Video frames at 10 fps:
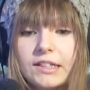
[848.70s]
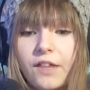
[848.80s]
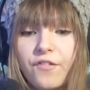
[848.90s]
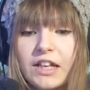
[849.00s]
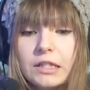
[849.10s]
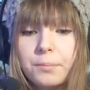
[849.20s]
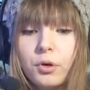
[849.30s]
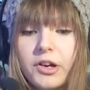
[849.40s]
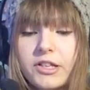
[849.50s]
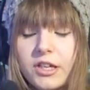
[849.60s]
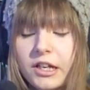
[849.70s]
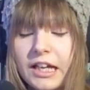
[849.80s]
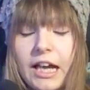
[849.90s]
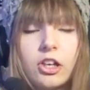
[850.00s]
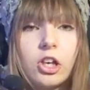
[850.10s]
is, that thing's poison. I
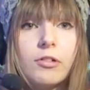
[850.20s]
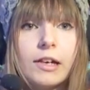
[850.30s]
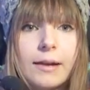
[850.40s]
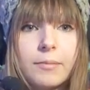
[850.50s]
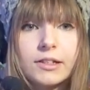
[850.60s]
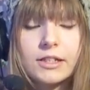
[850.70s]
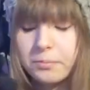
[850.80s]
can't go in it because it's